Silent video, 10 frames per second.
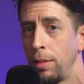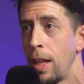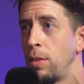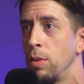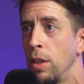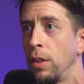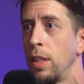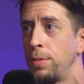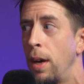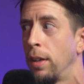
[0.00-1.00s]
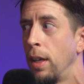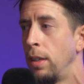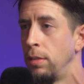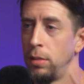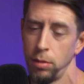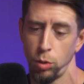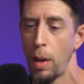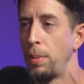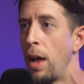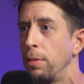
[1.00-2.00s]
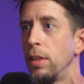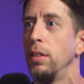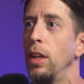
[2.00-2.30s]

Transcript: that dude's ugly as fuck, and swipe left.